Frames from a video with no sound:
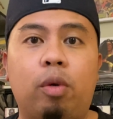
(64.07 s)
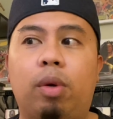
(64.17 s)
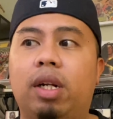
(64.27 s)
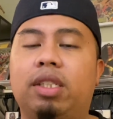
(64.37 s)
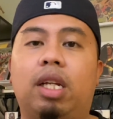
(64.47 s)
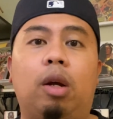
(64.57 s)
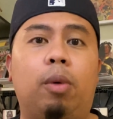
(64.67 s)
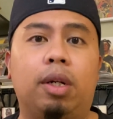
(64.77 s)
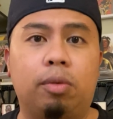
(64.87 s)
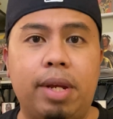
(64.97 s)
what it is that I
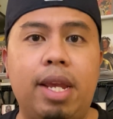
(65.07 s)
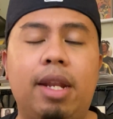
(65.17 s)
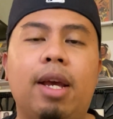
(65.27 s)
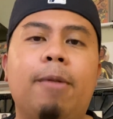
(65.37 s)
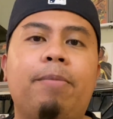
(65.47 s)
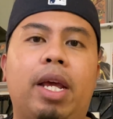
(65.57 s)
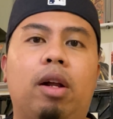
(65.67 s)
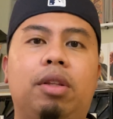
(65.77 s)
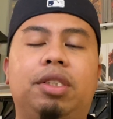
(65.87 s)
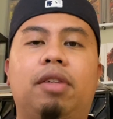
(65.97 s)
want to read, and
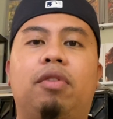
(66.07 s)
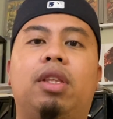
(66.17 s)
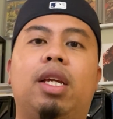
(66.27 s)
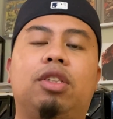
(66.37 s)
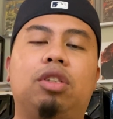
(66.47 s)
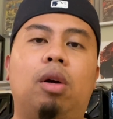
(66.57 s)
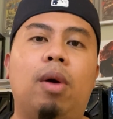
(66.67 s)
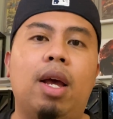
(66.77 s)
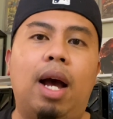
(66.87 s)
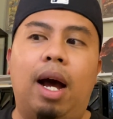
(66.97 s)
all these different things. So
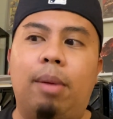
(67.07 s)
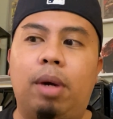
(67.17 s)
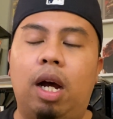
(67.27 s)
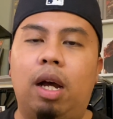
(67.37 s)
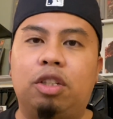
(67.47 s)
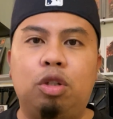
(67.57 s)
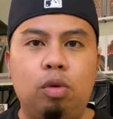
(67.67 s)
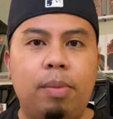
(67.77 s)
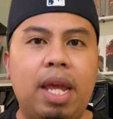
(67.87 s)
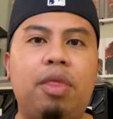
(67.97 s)
two
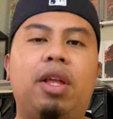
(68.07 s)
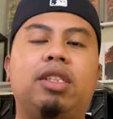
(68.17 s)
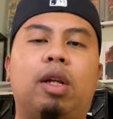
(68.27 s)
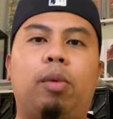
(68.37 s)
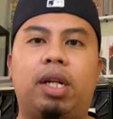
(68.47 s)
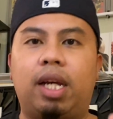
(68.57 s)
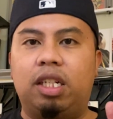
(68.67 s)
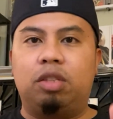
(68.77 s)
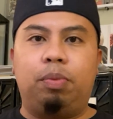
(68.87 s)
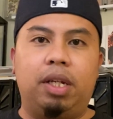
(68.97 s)
main things I want to kind
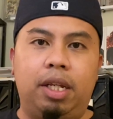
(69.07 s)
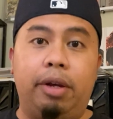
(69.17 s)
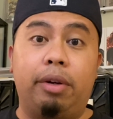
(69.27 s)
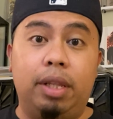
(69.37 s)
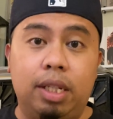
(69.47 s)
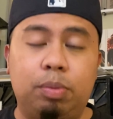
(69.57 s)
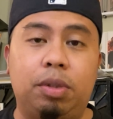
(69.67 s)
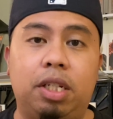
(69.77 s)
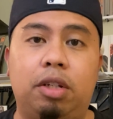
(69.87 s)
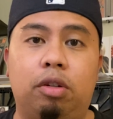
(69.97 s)
of split here in this
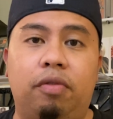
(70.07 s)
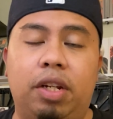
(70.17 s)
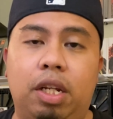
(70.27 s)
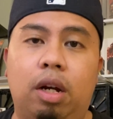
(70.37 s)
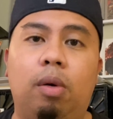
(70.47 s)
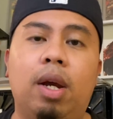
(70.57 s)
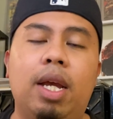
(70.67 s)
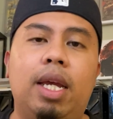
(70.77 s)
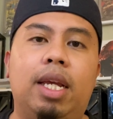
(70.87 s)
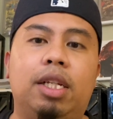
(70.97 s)
particular video
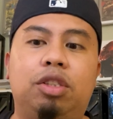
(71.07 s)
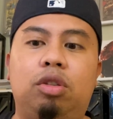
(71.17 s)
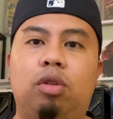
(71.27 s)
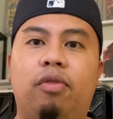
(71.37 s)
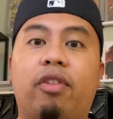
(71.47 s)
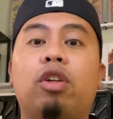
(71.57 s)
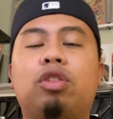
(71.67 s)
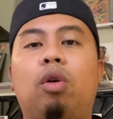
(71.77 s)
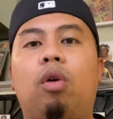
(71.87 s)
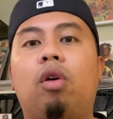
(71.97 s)
is to first
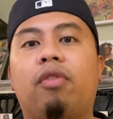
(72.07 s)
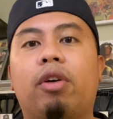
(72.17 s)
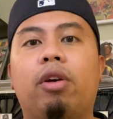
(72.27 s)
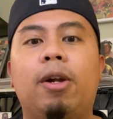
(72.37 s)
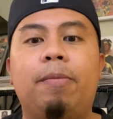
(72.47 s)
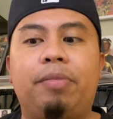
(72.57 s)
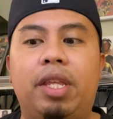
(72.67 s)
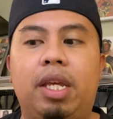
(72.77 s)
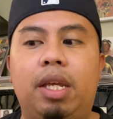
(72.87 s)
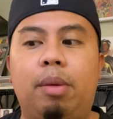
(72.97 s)
go over
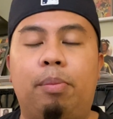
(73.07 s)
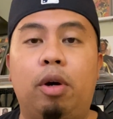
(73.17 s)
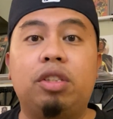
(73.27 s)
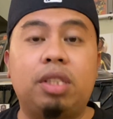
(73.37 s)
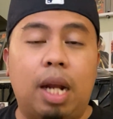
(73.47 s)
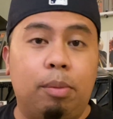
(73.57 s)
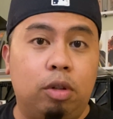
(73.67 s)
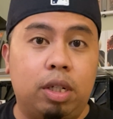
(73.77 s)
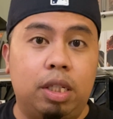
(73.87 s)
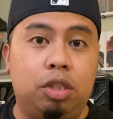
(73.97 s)
the books that I'm
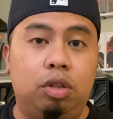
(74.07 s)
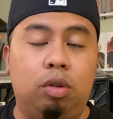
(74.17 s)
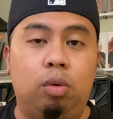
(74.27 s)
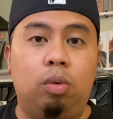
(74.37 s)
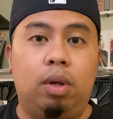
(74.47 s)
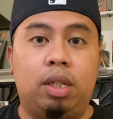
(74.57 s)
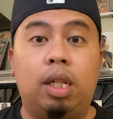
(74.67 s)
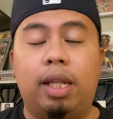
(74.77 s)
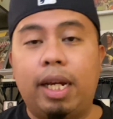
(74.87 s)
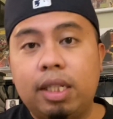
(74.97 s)
looking to
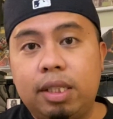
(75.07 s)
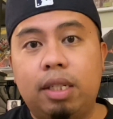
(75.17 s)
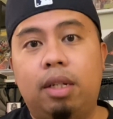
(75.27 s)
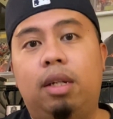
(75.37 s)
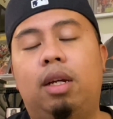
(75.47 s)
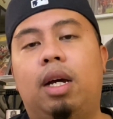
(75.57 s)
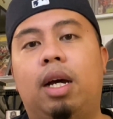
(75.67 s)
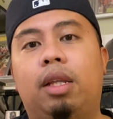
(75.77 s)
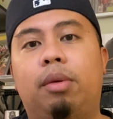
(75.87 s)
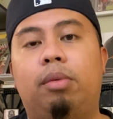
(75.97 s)
collect.
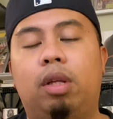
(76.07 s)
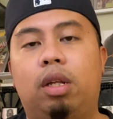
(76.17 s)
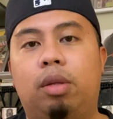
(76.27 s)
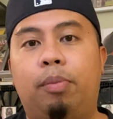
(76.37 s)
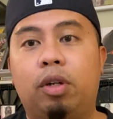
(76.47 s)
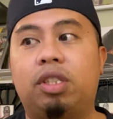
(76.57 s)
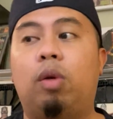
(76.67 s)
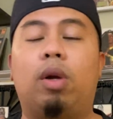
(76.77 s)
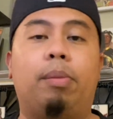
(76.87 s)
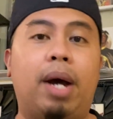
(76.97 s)
The books that I
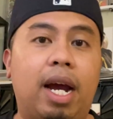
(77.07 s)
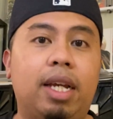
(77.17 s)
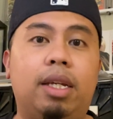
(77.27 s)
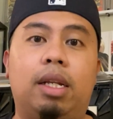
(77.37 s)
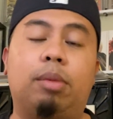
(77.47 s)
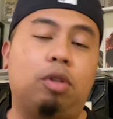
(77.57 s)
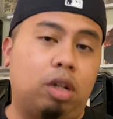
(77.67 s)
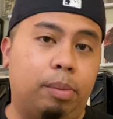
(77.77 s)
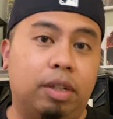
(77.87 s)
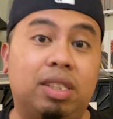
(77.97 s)
want to buy, and I'm
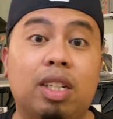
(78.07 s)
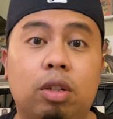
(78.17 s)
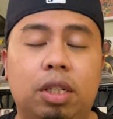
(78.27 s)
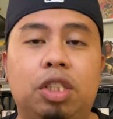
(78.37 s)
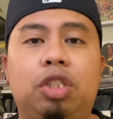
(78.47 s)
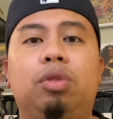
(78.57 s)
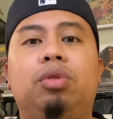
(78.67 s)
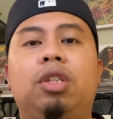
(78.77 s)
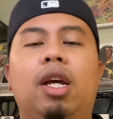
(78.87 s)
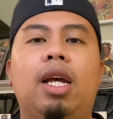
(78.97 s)
talking about single
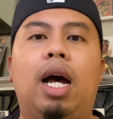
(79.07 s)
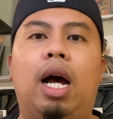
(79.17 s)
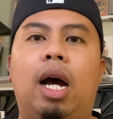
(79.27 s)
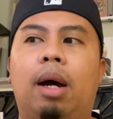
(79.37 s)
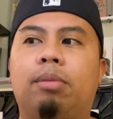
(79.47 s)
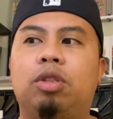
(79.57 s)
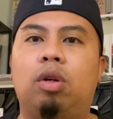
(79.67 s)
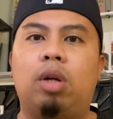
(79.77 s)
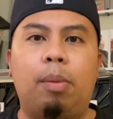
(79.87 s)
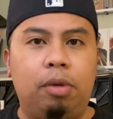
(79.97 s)
issues. So
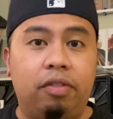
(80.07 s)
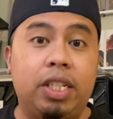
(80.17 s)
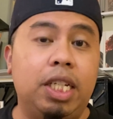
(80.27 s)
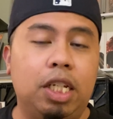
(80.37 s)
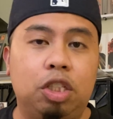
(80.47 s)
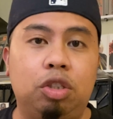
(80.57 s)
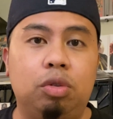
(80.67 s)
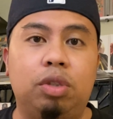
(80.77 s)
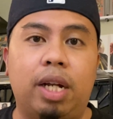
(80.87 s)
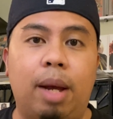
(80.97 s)
a couple of key
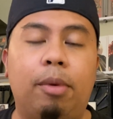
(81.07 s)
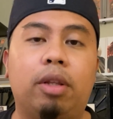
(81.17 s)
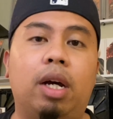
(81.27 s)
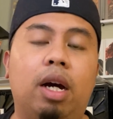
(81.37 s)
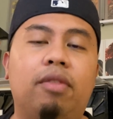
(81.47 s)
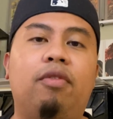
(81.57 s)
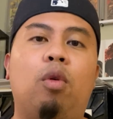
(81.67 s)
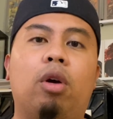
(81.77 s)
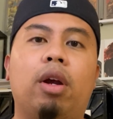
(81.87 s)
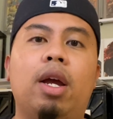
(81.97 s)
issues that I'm on the hunt
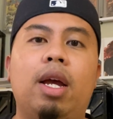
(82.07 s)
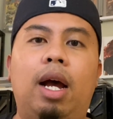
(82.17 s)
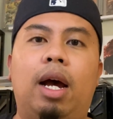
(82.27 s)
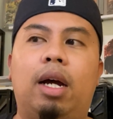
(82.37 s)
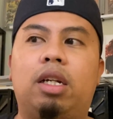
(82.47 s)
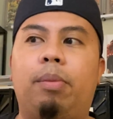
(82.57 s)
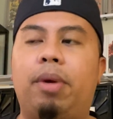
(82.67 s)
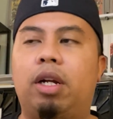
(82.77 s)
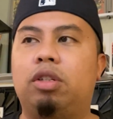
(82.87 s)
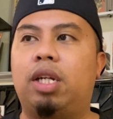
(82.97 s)
for
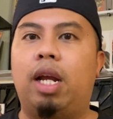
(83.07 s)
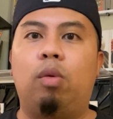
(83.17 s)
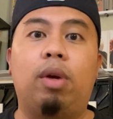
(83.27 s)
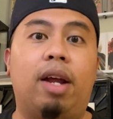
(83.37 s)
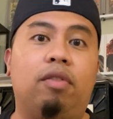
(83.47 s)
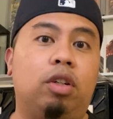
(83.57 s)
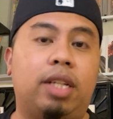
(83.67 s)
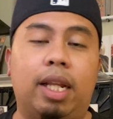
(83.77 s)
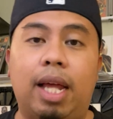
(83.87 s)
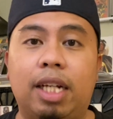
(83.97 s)
compared to kind of what I've looked
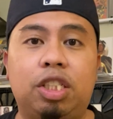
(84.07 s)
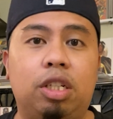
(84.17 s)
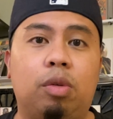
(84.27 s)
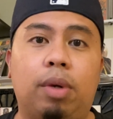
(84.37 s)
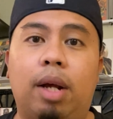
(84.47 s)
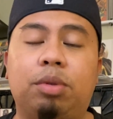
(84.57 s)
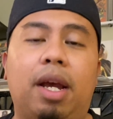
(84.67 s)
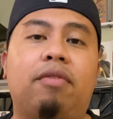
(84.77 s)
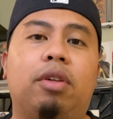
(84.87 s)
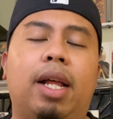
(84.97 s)
at last year and what I was
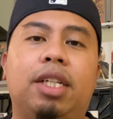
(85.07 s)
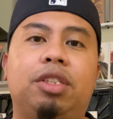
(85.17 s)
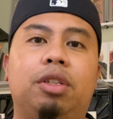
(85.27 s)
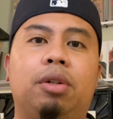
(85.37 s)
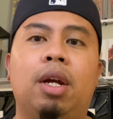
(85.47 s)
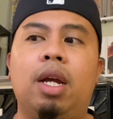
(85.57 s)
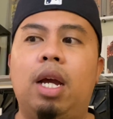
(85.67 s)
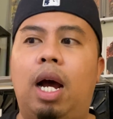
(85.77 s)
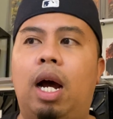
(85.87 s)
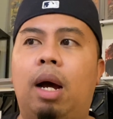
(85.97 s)
after last year.
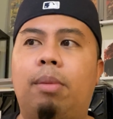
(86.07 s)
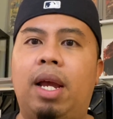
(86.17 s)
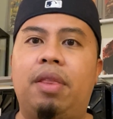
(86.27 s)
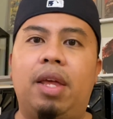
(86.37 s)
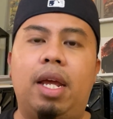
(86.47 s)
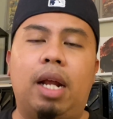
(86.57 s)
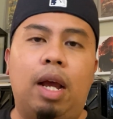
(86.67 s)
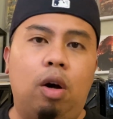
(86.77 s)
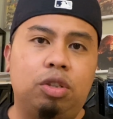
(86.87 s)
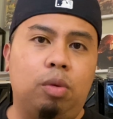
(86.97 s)
And then I
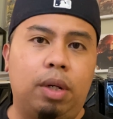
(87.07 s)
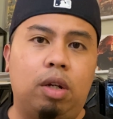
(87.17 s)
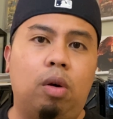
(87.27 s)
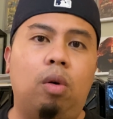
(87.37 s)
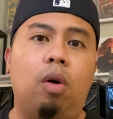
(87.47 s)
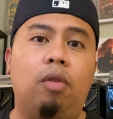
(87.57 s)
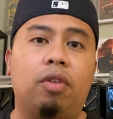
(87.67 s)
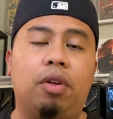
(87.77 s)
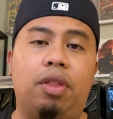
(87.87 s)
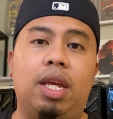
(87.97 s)
also want to go
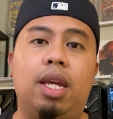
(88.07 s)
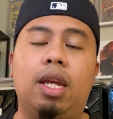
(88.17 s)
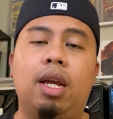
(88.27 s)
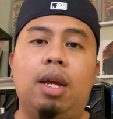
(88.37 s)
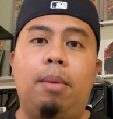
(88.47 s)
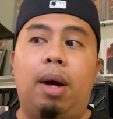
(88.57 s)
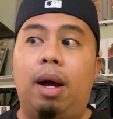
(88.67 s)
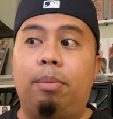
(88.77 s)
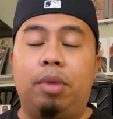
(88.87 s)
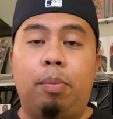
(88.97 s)
over the
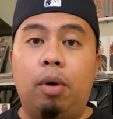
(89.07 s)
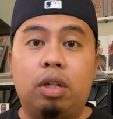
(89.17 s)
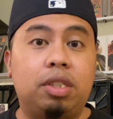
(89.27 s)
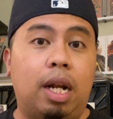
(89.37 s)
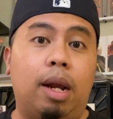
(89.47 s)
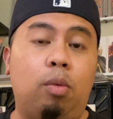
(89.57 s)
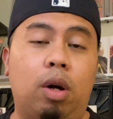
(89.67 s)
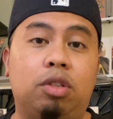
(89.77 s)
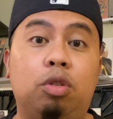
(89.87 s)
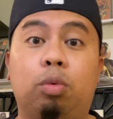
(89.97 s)
books that I
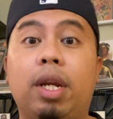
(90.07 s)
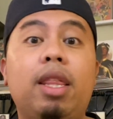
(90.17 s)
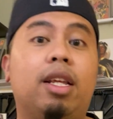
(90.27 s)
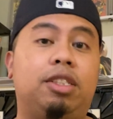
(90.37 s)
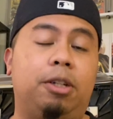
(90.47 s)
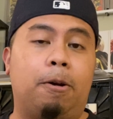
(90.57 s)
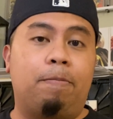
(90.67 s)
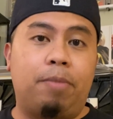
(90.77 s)
want to read this year.